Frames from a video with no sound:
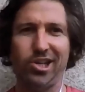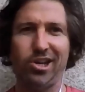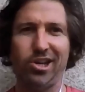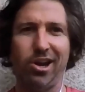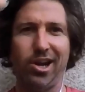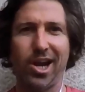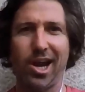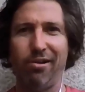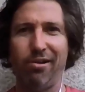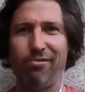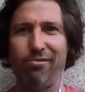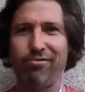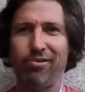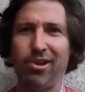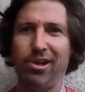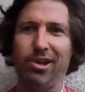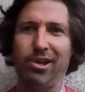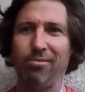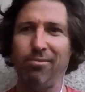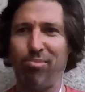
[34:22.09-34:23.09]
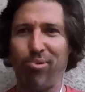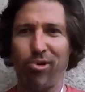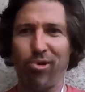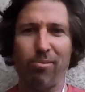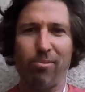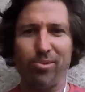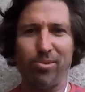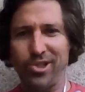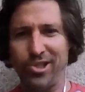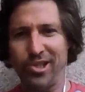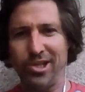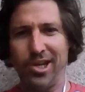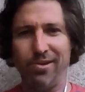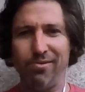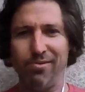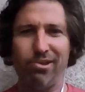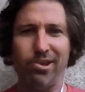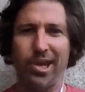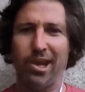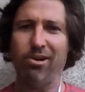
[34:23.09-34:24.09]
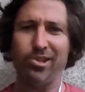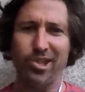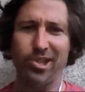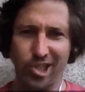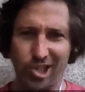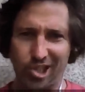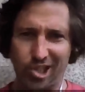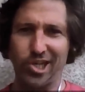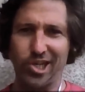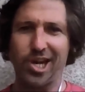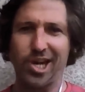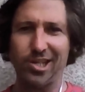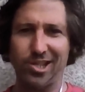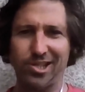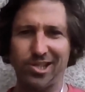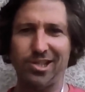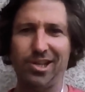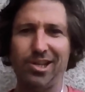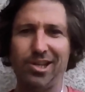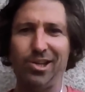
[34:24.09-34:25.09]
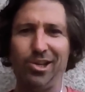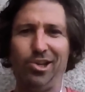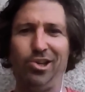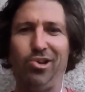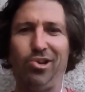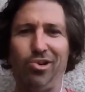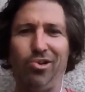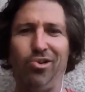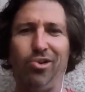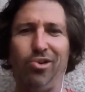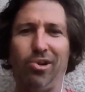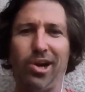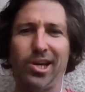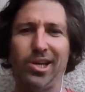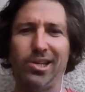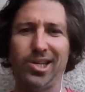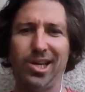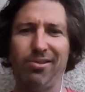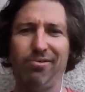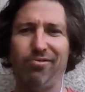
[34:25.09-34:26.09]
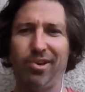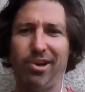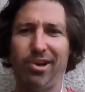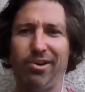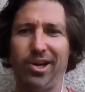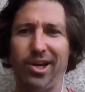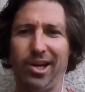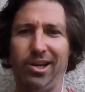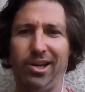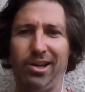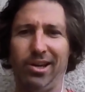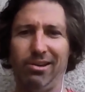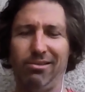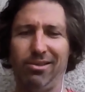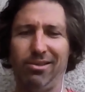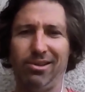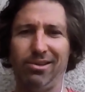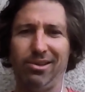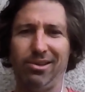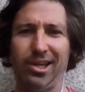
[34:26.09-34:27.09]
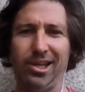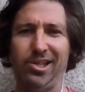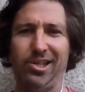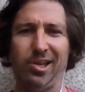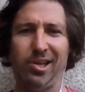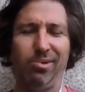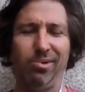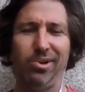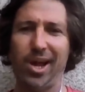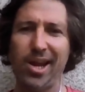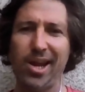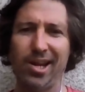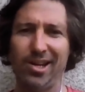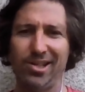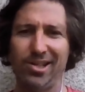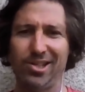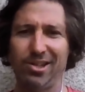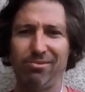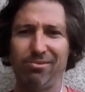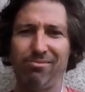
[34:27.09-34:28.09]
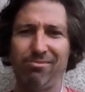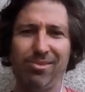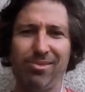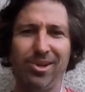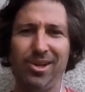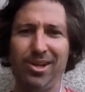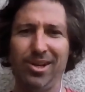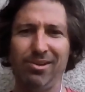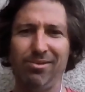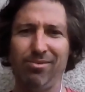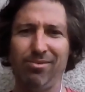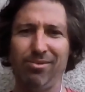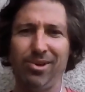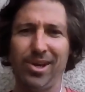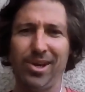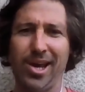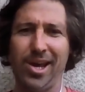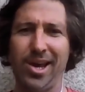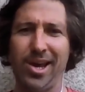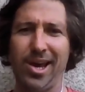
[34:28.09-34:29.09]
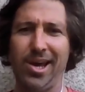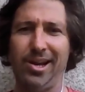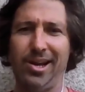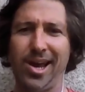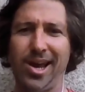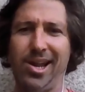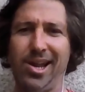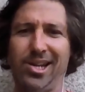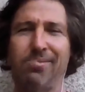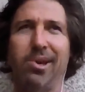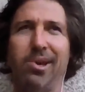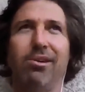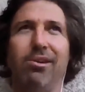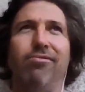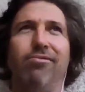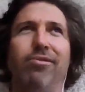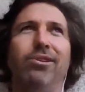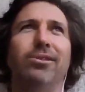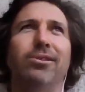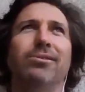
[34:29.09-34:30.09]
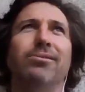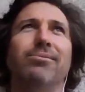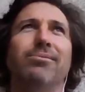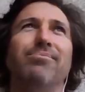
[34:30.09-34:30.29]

You don't have props and everything else. It's just you. Like, is that very uh, intimidating? Does it? How, how does it make you feel?